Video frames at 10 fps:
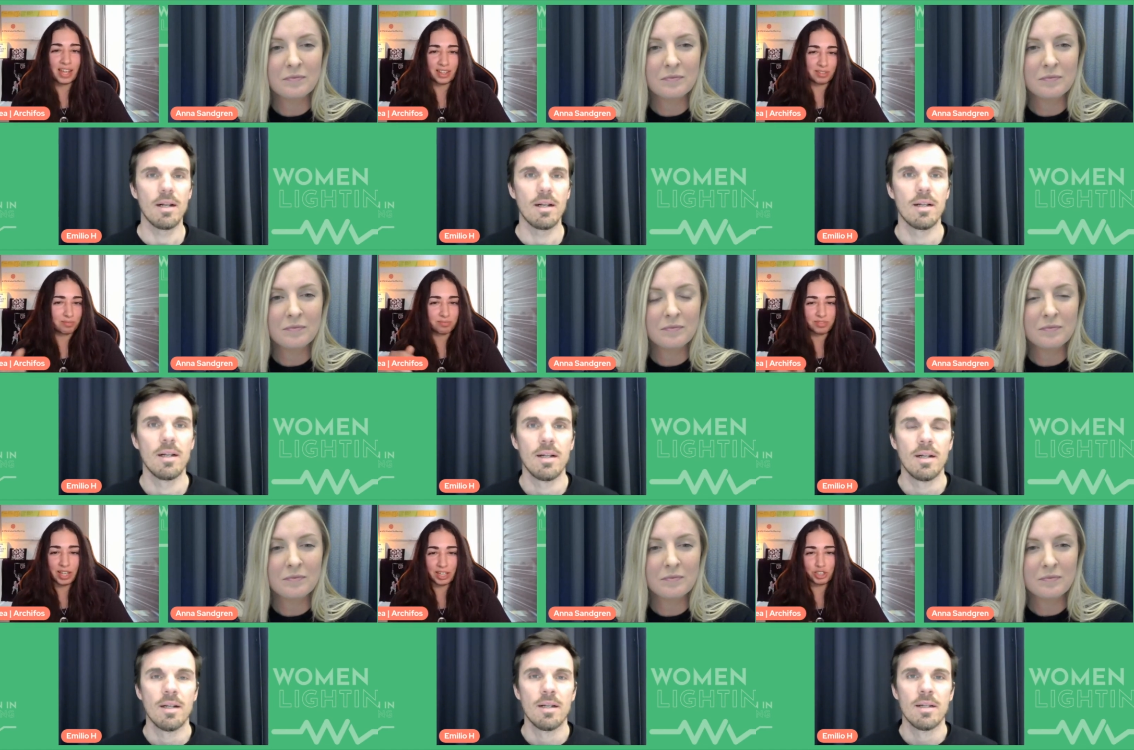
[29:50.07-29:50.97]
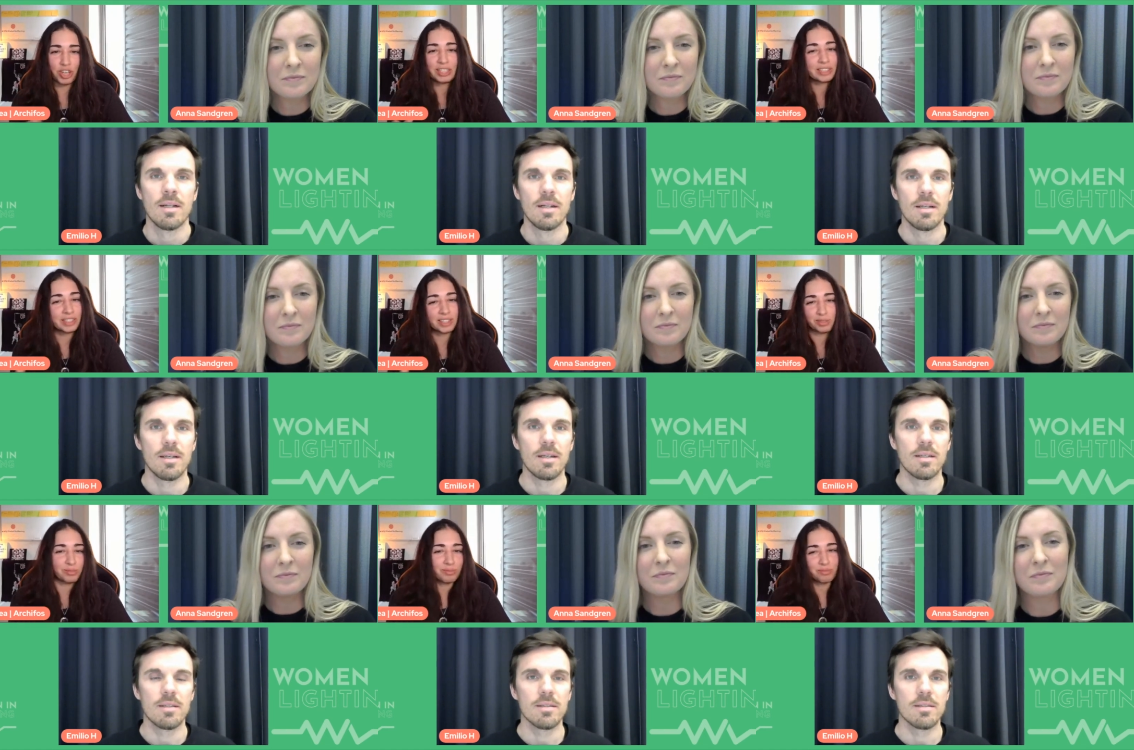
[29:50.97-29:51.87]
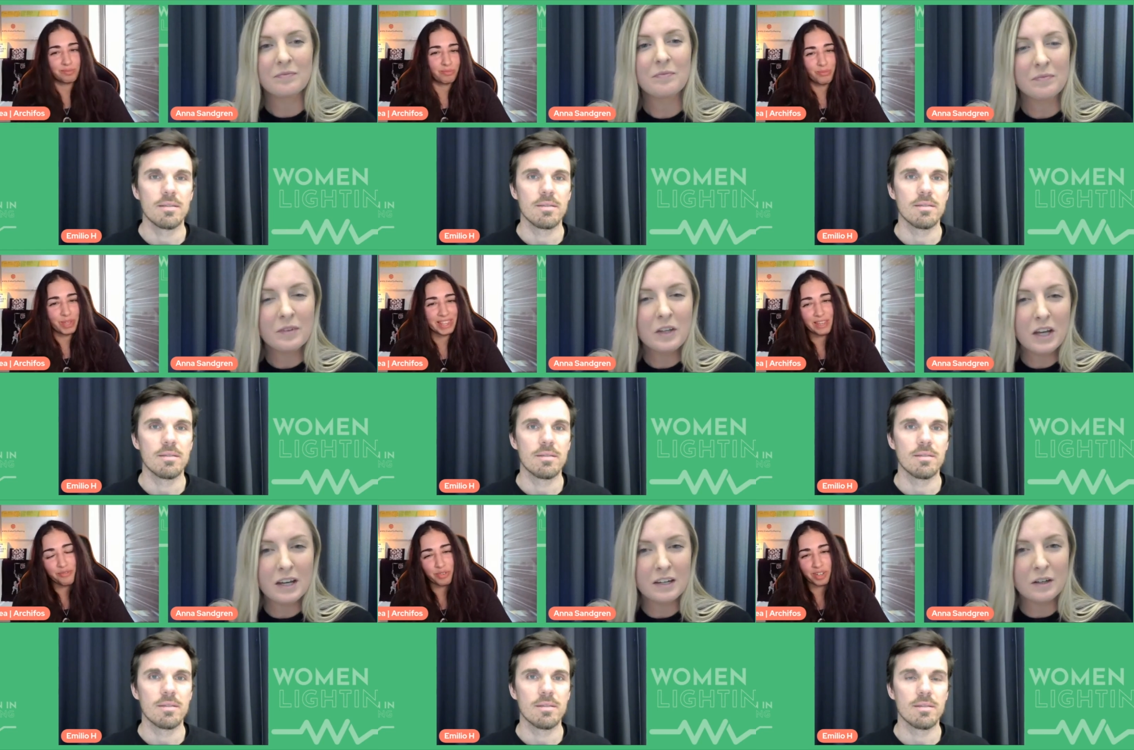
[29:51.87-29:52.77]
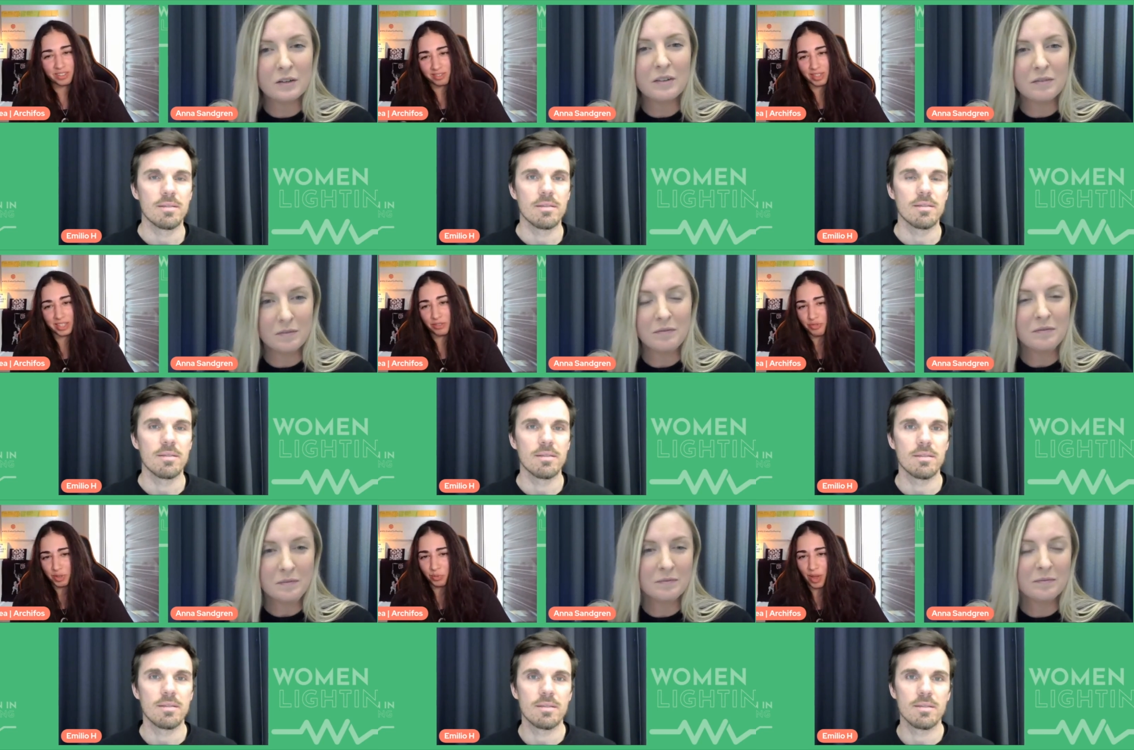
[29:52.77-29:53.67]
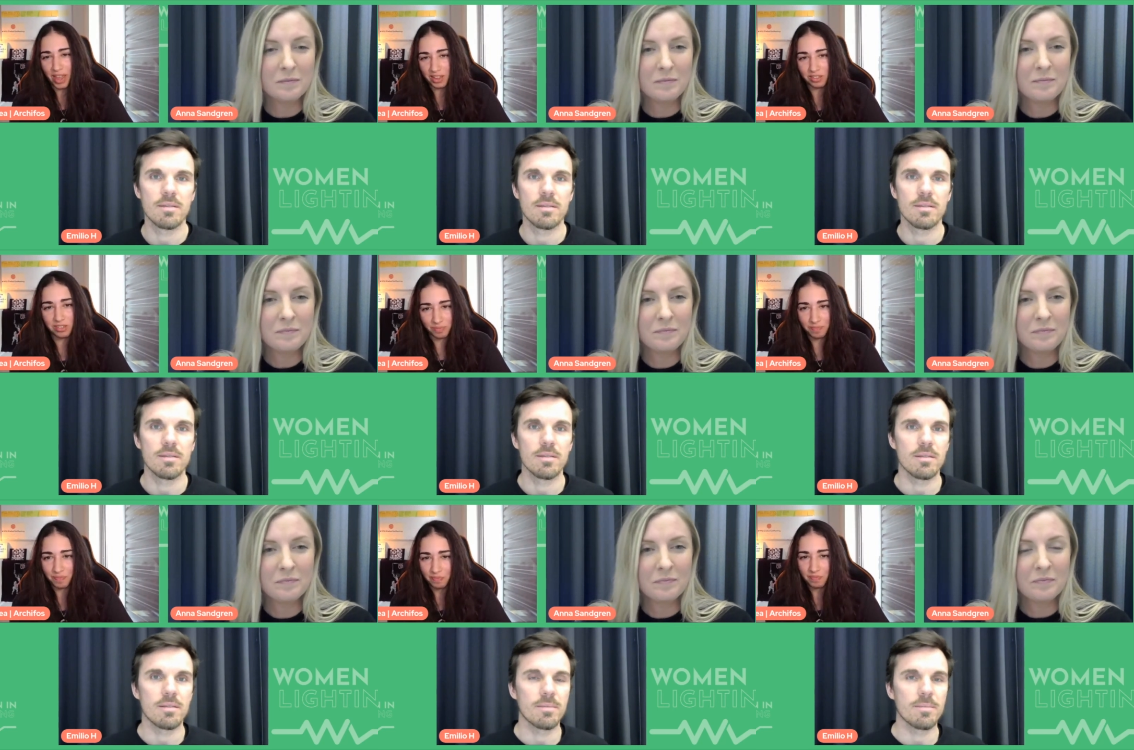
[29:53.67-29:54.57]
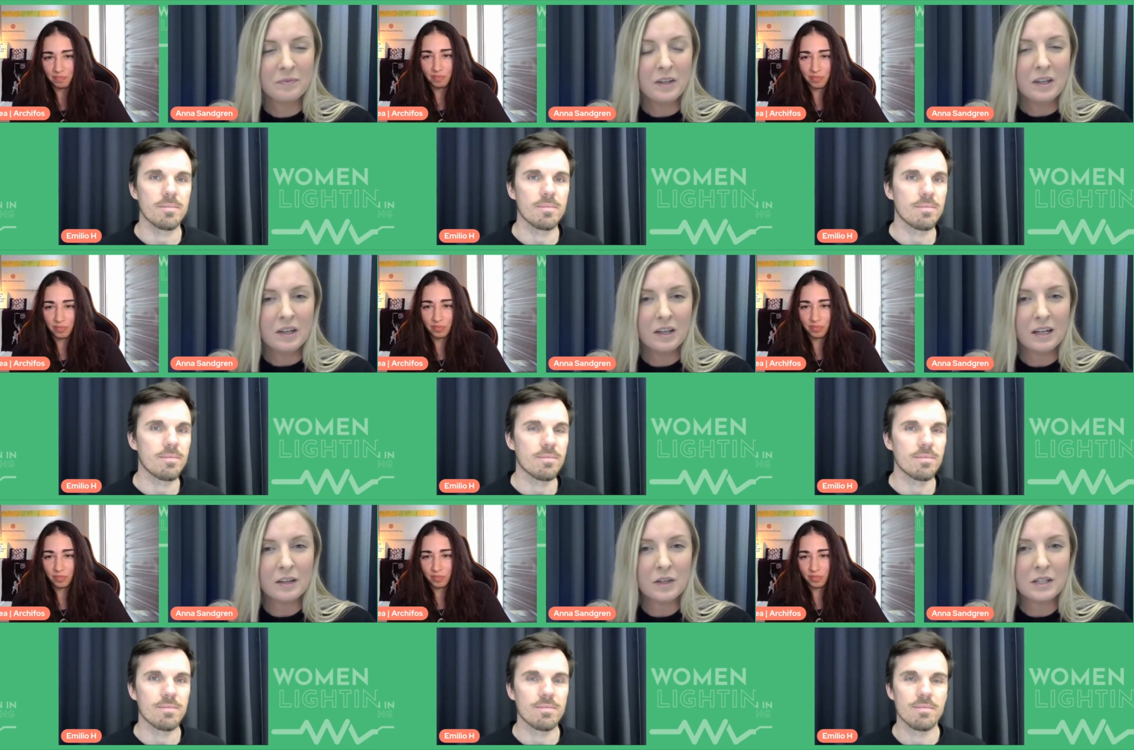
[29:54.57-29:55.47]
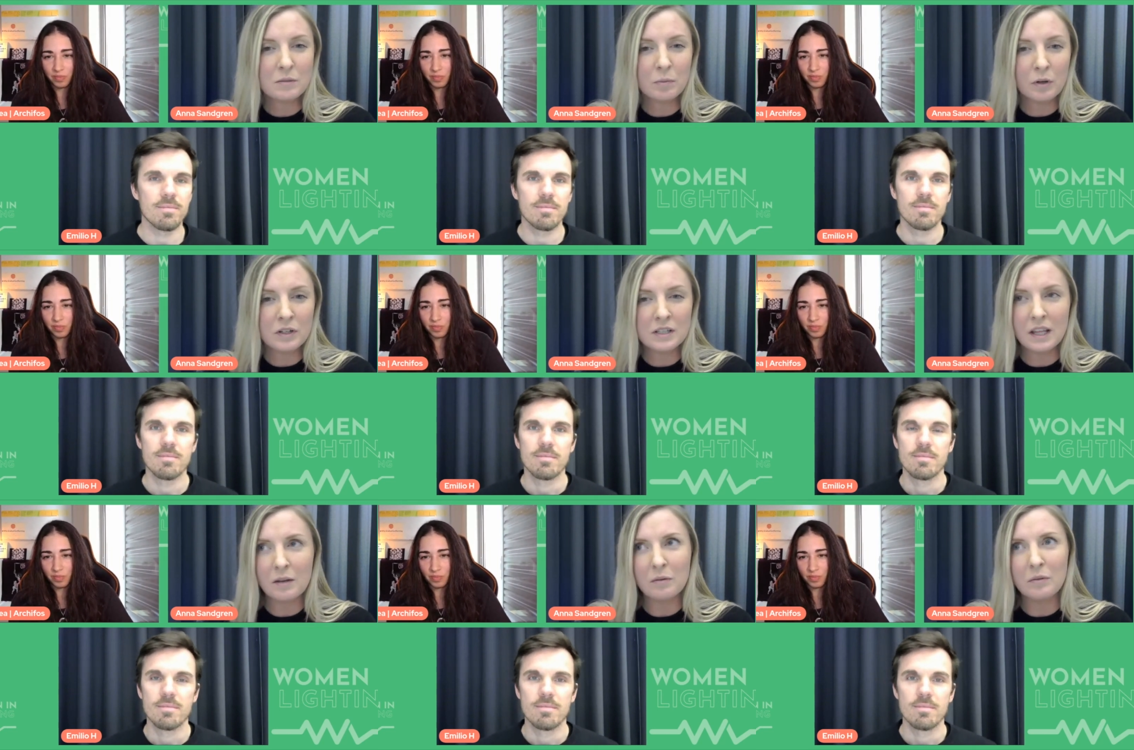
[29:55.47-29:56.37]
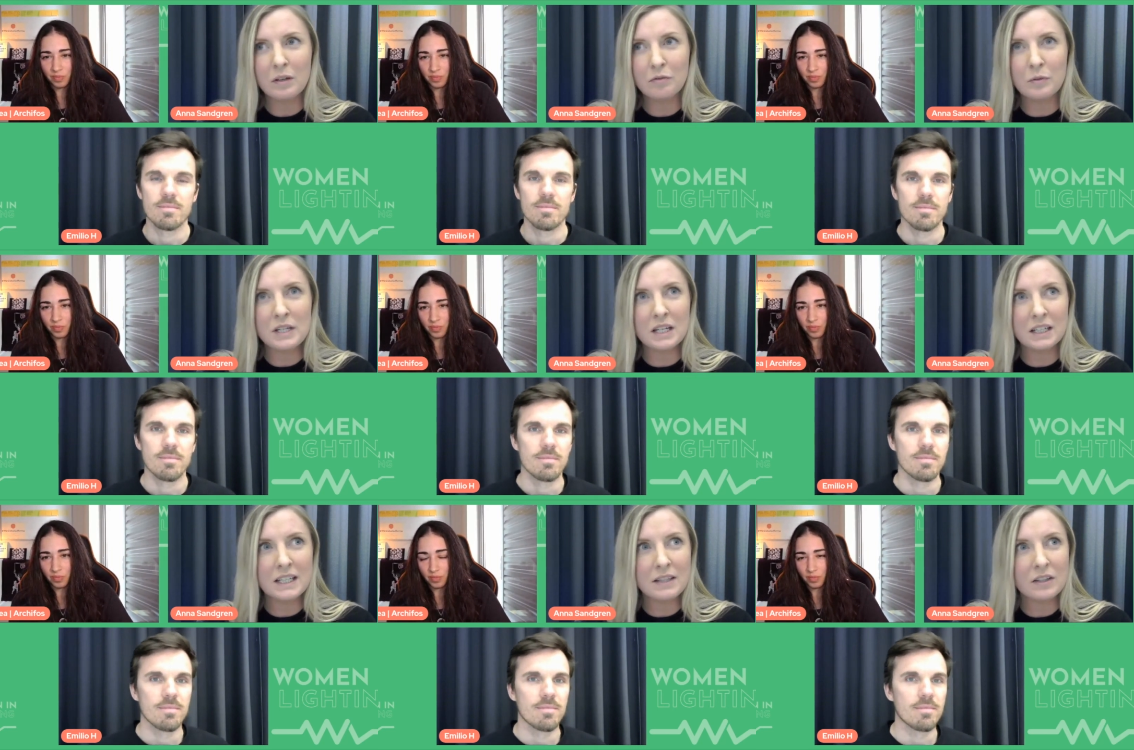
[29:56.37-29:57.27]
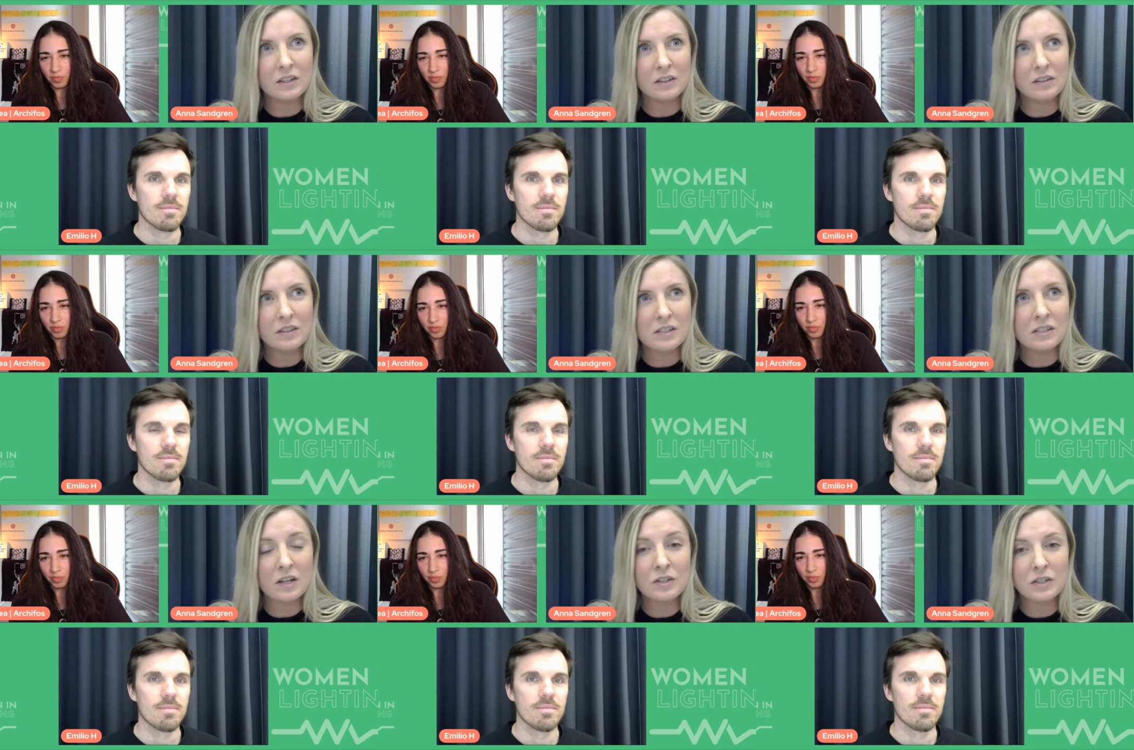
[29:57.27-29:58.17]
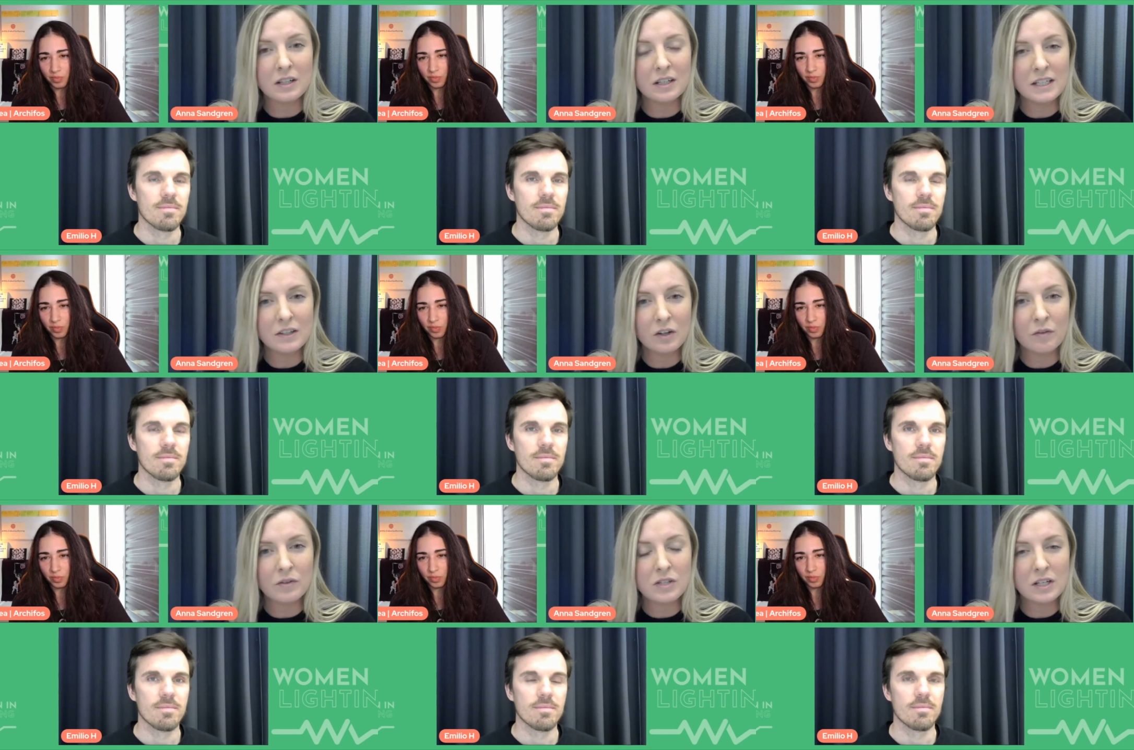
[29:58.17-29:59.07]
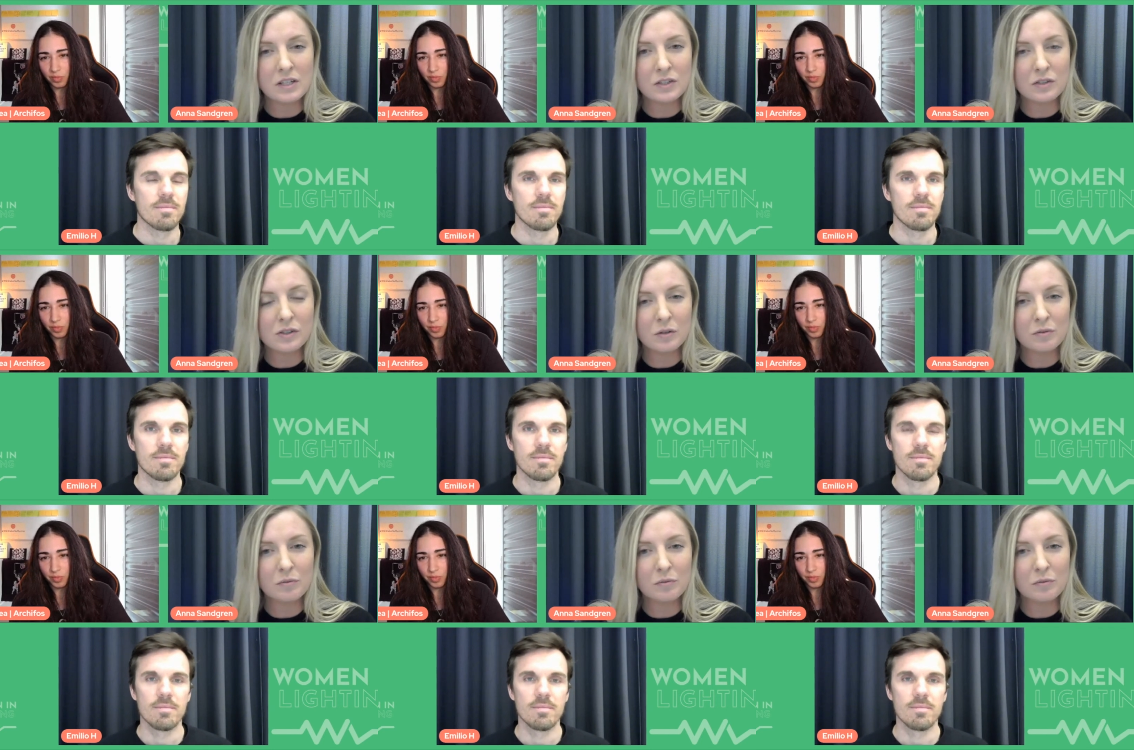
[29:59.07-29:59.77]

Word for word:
Speaker 1: like adjusted with yeah. different different ways.
Speaker 2: And I think it's important that if we can lead the, the discussion and lead the conversation, so if